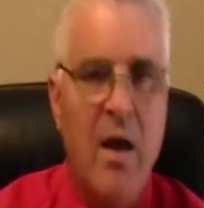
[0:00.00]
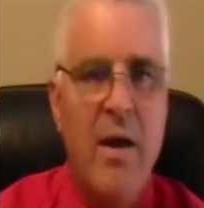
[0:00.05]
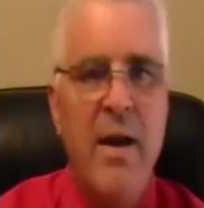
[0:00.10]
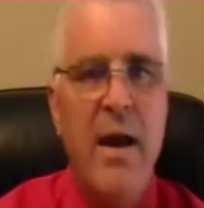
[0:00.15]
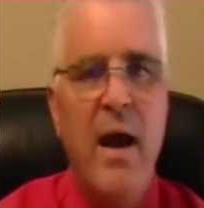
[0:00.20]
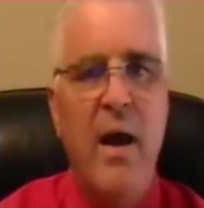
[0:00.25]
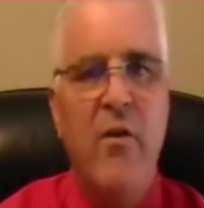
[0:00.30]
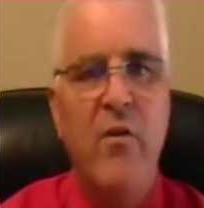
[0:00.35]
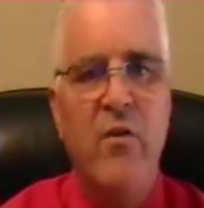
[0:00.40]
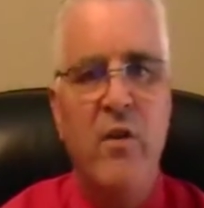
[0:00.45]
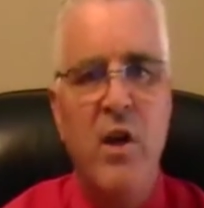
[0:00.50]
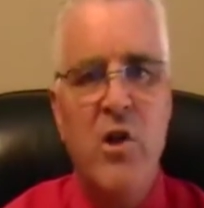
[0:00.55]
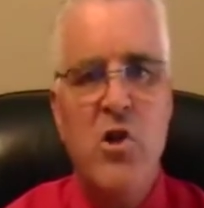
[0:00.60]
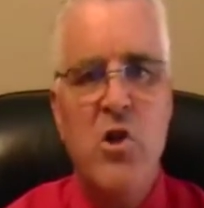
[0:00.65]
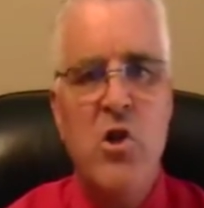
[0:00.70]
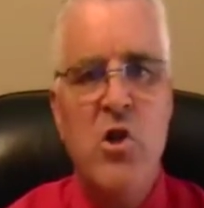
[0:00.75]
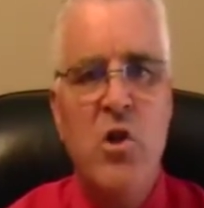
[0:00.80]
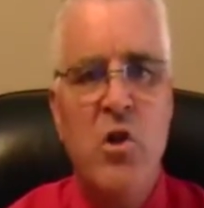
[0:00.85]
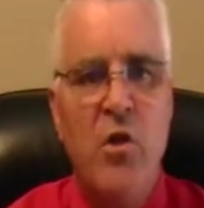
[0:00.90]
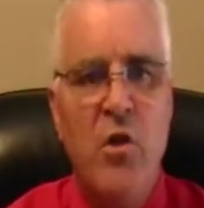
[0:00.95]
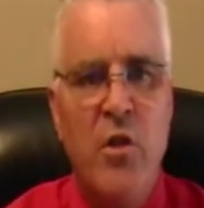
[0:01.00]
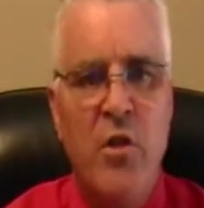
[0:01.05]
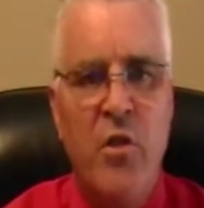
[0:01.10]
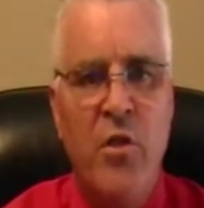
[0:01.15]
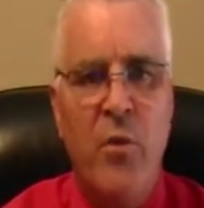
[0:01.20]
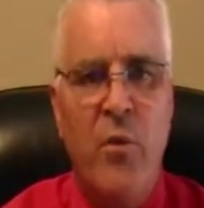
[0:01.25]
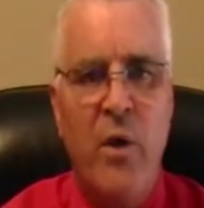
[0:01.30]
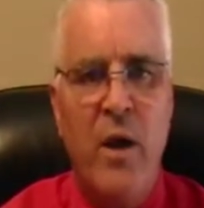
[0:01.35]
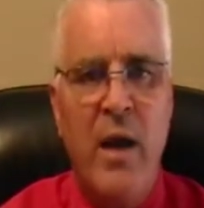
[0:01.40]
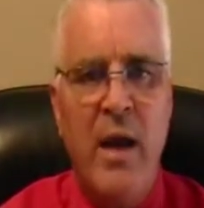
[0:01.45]
Now, session
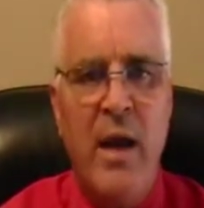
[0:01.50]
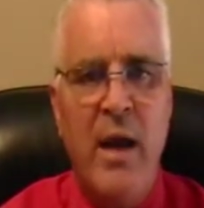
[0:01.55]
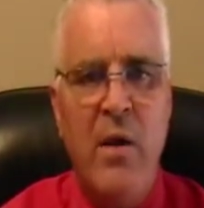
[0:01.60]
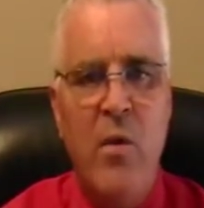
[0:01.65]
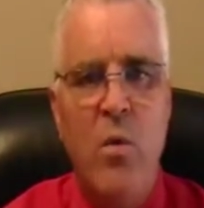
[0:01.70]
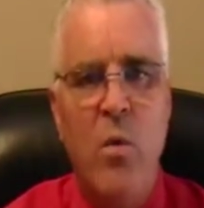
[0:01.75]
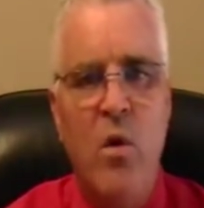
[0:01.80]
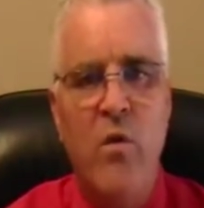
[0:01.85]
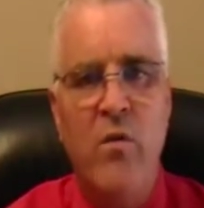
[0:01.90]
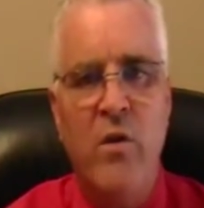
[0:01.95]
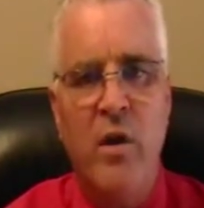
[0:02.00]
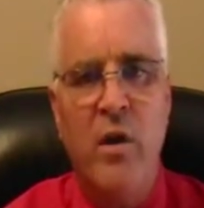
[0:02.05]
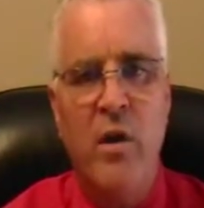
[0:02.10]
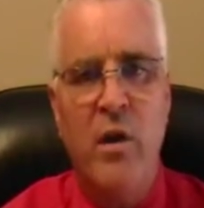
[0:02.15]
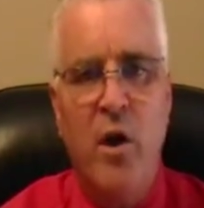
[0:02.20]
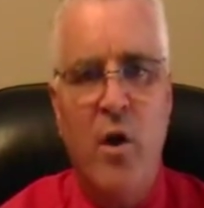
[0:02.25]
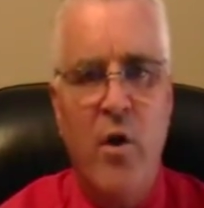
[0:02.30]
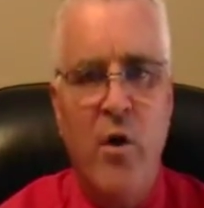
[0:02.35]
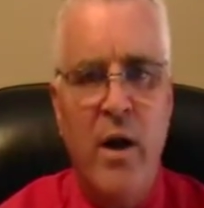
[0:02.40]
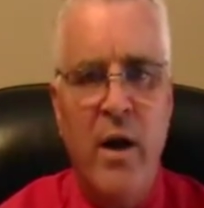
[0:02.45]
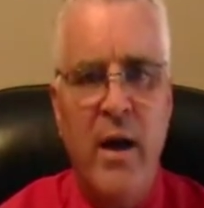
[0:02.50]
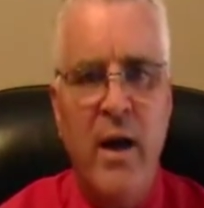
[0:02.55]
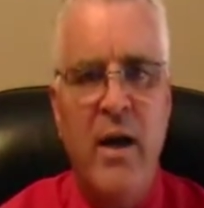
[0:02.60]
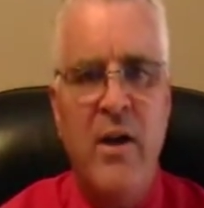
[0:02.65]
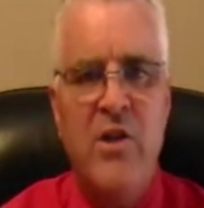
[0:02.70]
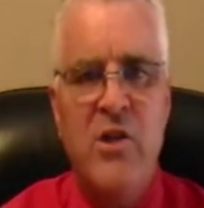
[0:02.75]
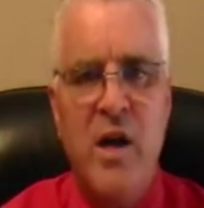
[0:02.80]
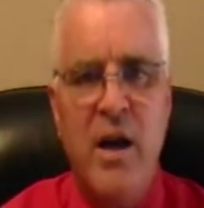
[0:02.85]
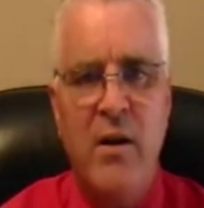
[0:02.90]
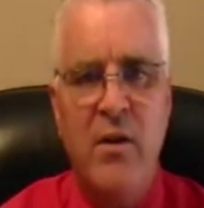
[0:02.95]
3 was learning
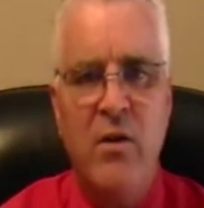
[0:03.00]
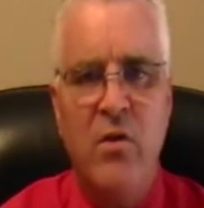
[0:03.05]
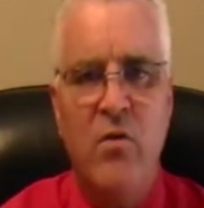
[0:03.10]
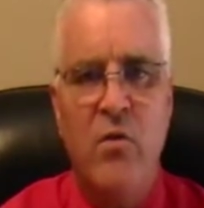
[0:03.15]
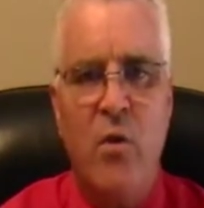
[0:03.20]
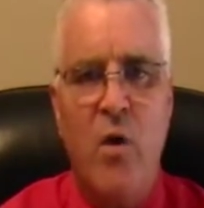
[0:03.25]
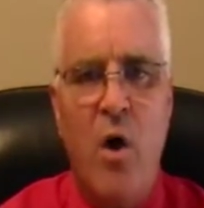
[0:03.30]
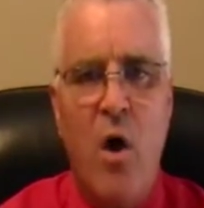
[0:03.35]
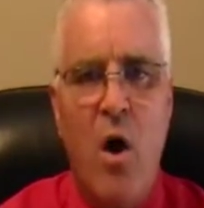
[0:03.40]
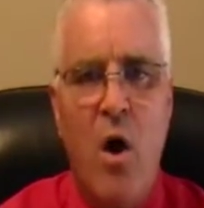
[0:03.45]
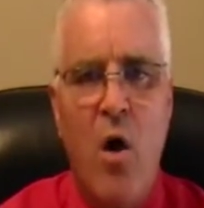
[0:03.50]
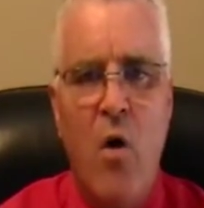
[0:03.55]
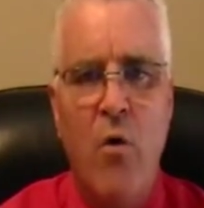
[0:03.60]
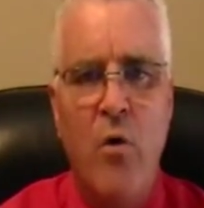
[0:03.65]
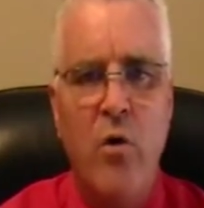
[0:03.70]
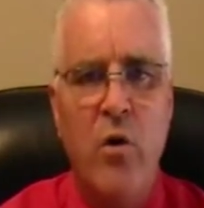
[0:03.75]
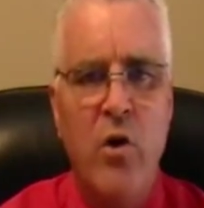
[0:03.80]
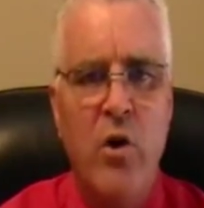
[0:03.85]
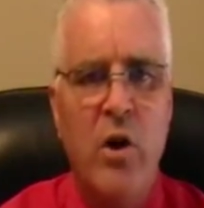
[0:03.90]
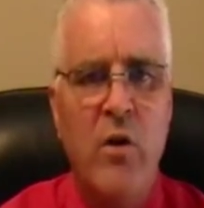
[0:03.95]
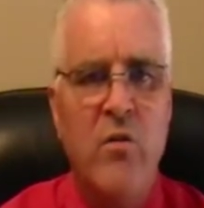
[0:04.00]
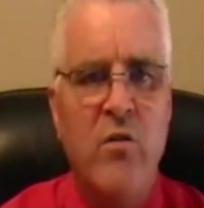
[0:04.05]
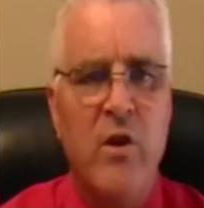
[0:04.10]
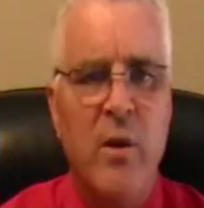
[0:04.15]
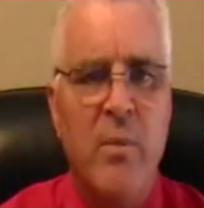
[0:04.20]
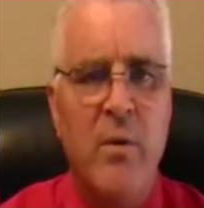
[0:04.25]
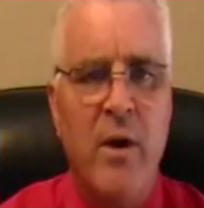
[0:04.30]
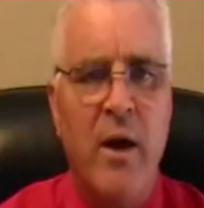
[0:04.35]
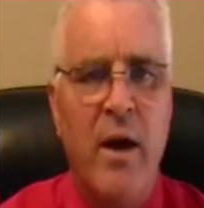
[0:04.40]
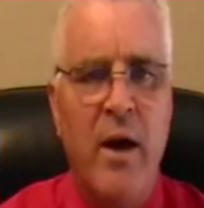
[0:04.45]
objectives for all unit
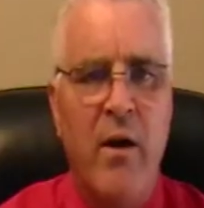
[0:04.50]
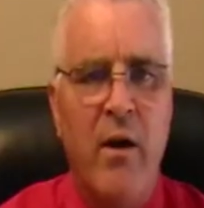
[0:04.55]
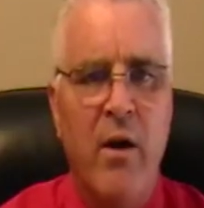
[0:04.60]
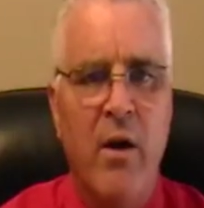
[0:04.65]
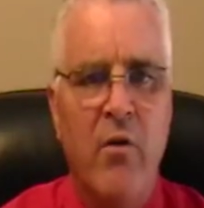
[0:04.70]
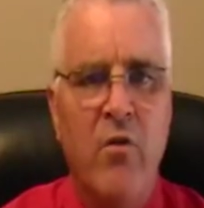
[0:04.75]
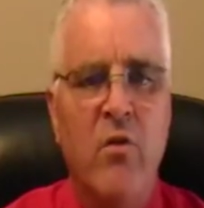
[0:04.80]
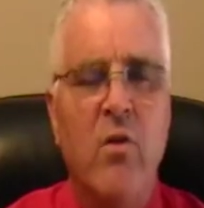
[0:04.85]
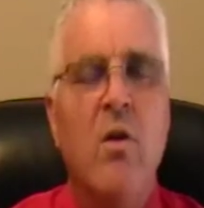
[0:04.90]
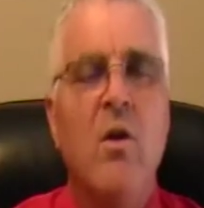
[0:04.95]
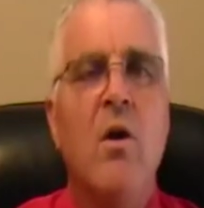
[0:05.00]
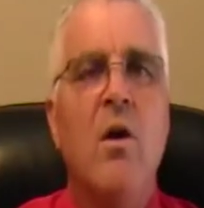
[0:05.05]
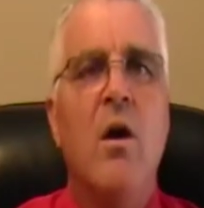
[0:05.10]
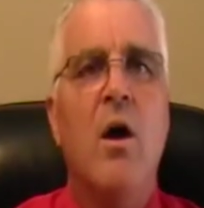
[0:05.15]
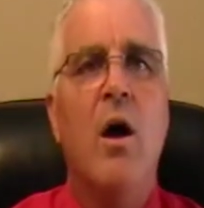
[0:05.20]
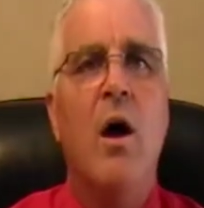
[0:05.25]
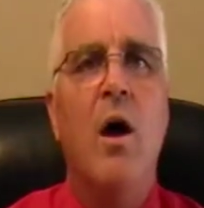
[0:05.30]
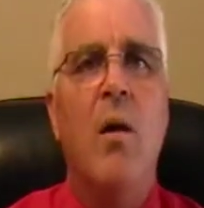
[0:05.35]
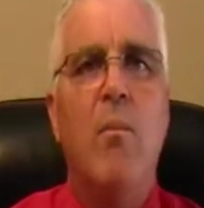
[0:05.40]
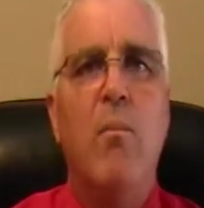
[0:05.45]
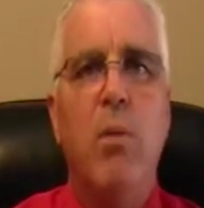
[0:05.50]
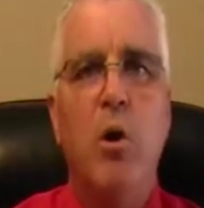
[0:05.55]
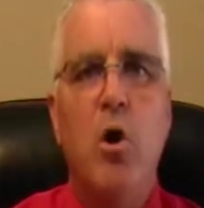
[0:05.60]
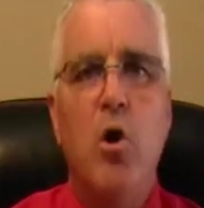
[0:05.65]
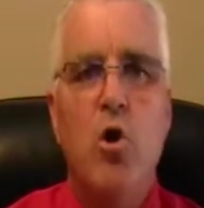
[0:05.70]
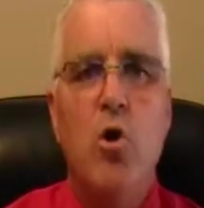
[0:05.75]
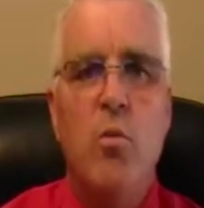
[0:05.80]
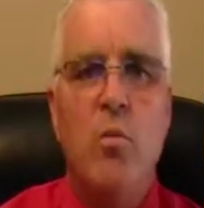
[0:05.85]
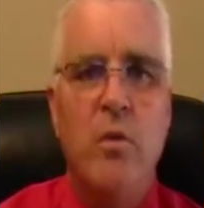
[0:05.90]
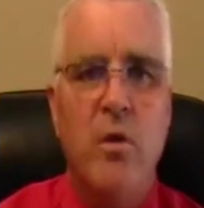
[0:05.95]
subject areas,
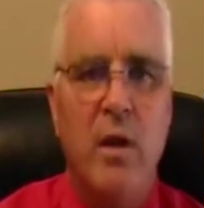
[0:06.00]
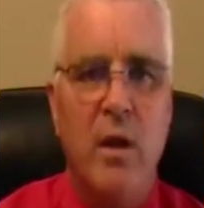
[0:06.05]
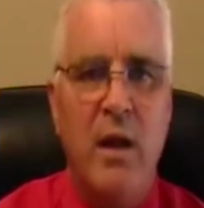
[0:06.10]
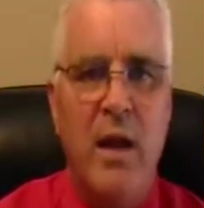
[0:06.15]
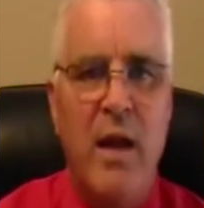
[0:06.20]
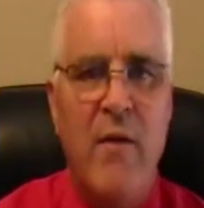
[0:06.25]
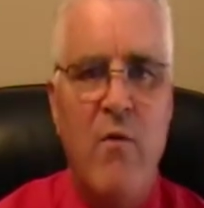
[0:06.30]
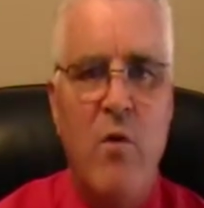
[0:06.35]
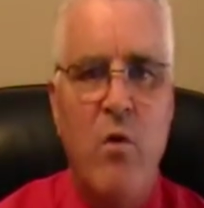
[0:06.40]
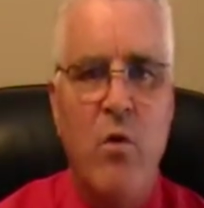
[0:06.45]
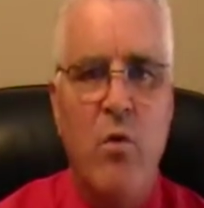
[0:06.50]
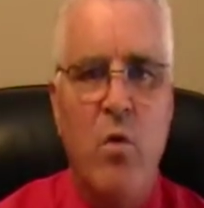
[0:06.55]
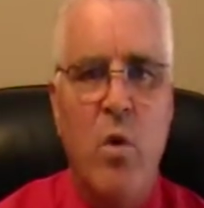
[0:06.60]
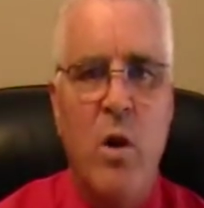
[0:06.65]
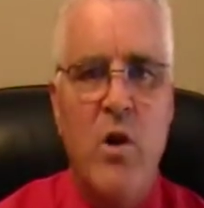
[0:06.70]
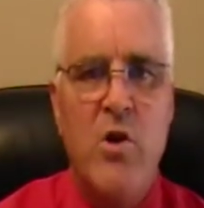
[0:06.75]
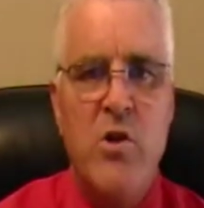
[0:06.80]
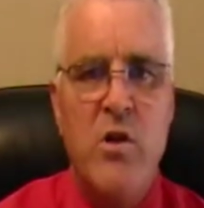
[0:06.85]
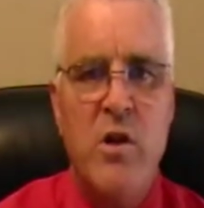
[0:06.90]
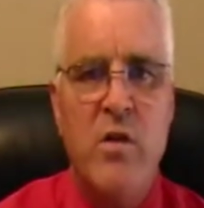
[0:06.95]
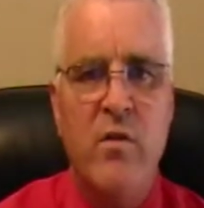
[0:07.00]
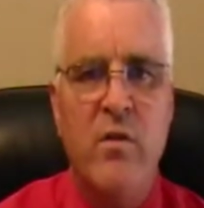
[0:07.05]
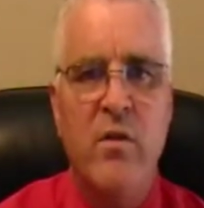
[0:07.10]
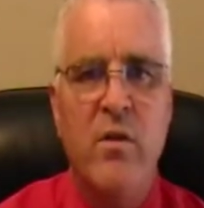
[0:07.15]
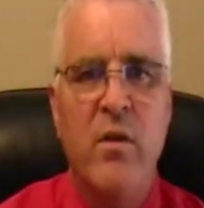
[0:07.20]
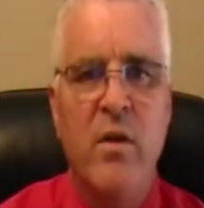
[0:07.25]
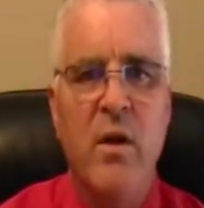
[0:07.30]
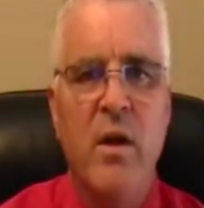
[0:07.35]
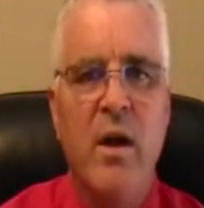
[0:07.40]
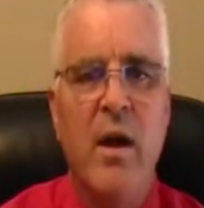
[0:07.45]
Bloom's leveled
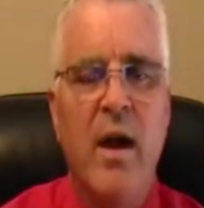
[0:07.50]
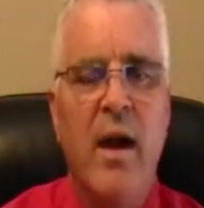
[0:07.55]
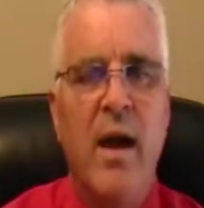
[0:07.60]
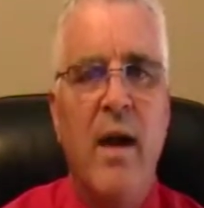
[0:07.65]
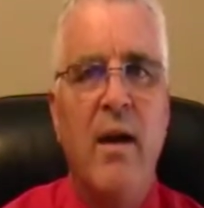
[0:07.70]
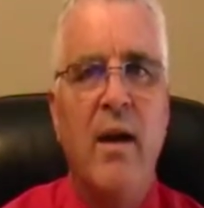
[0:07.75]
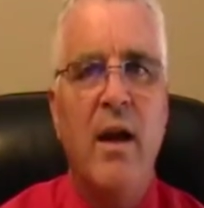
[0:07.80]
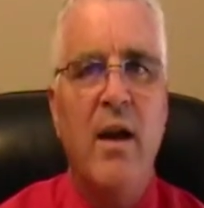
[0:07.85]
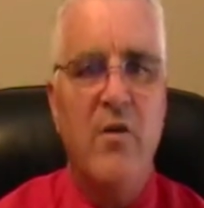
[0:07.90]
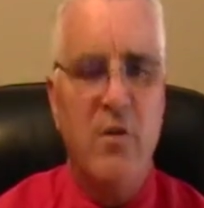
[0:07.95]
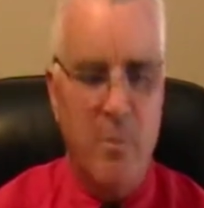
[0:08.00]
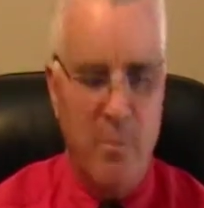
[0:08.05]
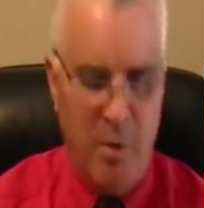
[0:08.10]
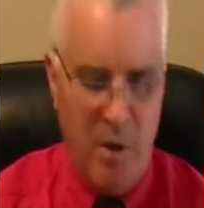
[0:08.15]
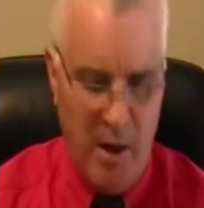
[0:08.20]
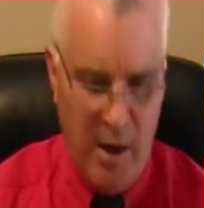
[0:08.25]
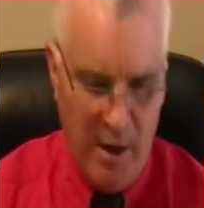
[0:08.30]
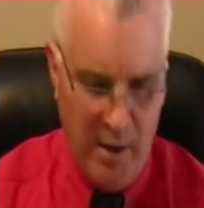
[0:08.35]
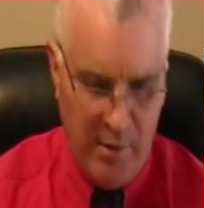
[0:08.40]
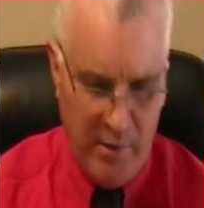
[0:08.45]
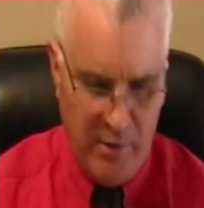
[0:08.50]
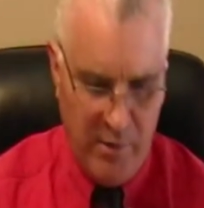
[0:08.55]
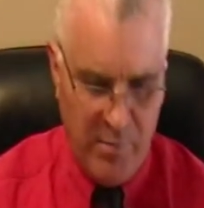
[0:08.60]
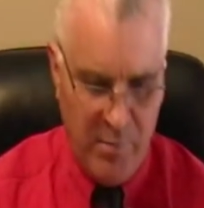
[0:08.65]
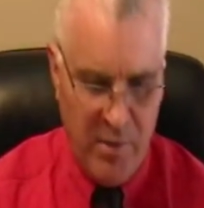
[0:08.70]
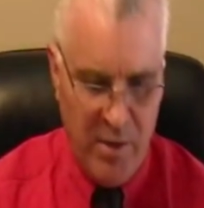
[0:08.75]
questions, and lesson plans.